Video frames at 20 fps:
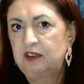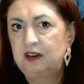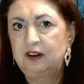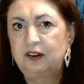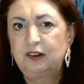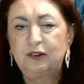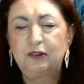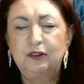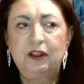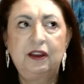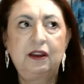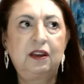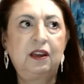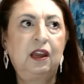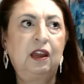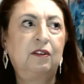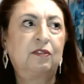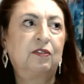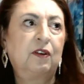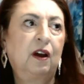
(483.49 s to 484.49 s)
You know, like
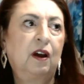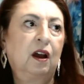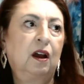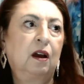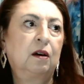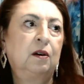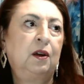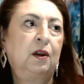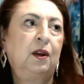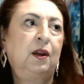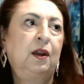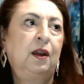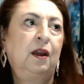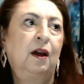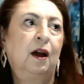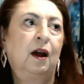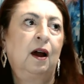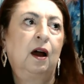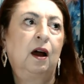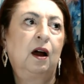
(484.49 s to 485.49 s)
if
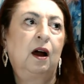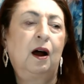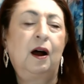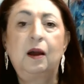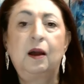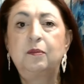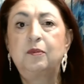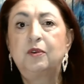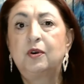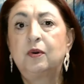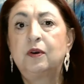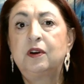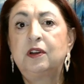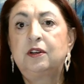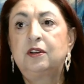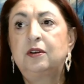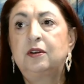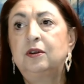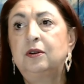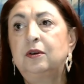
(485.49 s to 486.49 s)
I'm
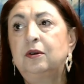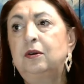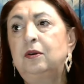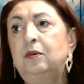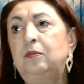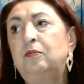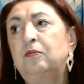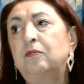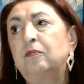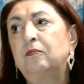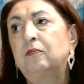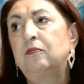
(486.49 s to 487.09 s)
going to